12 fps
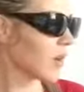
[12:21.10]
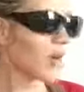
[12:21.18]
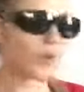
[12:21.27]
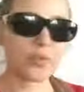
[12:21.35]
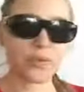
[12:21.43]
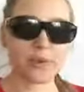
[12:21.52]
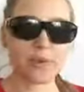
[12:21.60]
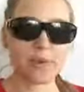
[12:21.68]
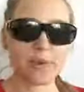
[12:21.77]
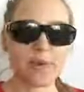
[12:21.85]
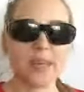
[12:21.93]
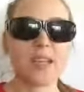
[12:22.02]

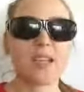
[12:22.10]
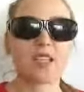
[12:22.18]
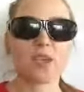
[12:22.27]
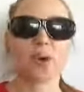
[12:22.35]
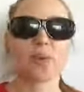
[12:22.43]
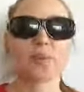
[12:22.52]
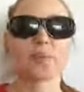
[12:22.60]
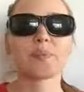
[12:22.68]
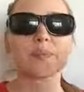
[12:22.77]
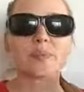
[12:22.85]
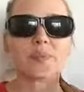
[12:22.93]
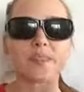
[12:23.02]
comfortable. So
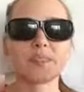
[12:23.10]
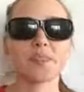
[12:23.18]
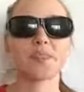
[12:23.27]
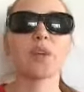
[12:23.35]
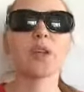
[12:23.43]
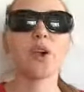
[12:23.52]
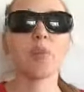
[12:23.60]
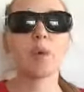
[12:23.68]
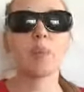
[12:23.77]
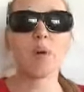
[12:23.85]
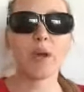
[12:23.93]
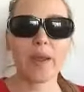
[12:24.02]
the pre-op
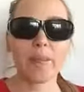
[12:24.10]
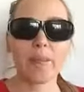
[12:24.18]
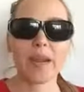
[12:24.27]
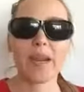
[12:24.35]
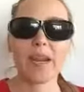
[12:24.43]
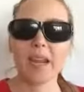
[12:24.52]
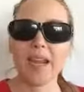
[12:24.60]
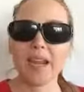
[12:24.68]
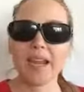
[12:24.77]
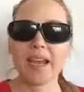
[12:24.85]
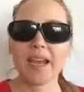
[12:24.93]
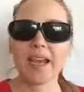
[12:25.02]
appointment
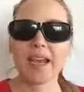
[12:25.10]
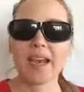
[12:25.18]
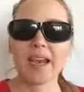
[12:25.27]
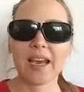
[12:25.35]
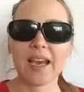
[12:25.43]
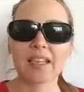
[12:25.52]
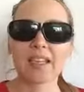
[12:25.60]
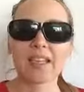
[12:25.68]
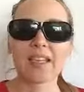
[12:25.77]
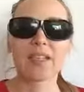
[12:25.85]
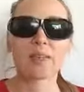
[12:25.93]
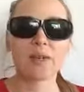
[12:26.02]
I had
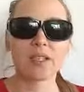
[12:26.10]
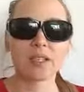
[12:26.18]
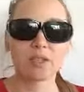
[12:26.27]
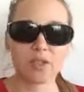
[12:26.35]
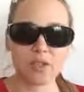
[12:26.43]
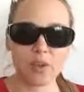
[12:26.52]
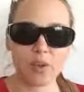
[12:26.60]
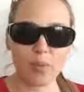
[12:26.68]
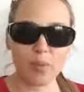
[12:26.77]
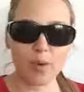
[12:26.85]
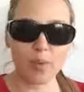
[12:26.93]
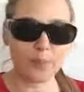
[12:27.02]
in the month of
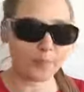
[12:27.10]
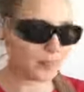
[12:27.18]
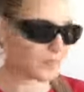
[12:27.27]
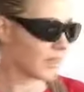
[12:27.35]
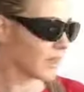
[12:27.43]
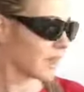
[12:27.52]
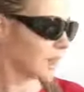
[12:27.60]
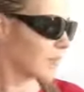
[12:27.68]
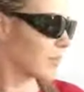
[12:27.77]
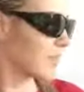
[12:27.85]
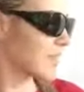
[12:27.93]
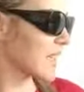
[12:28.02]
October,
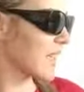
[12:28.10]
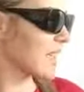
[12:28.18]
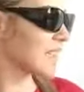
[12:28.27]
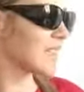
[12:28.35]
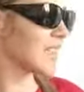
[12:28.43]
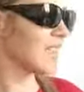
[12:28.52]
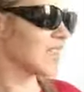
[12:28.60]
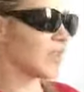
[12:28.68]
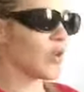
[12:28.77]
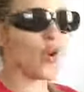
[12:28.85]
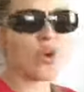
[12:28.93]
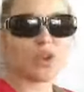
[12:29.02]
precisely
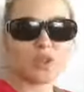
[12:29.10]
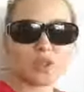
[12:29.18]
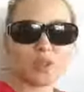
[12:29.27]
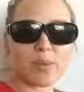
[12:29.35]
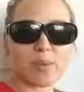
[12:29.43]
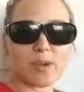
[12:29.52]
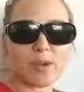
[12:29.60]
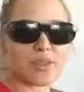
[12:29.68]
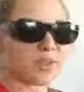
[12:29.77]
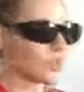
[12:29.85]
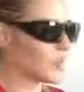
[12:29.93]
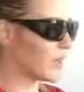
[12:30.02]

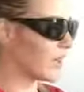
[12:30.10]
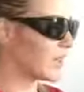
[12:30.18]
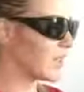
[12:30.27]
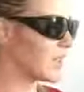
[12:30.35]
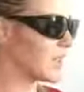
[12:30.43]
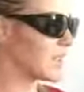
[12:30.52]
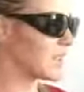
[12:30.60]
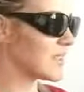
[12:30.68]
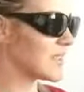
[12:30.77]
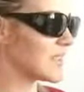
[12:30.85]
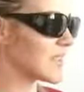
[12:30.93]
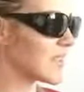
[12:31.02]
October
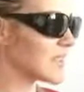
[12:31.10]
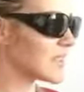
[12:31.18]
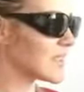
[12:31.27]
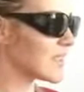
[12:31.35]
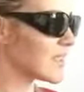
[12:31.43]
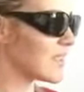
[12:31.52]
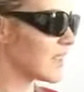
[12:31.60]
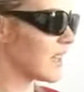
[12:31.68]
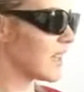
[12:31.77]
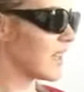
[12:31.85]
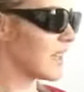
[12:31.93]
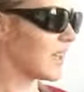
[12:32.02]
26th,
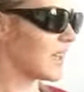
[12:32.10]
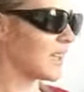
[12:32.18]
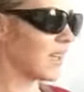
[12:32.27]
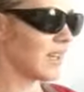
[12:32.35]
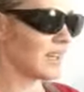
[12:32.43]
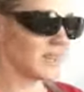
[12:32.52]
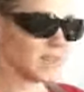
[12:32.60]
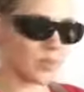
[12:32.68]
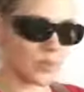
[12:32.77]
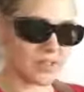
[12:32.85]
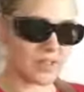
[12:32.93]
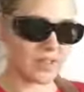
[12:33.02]
and
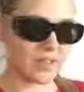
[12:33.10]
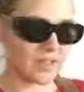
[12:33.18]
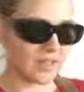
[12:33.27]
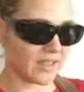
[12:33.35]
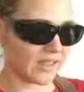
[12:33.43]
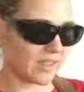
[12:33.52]
it was in the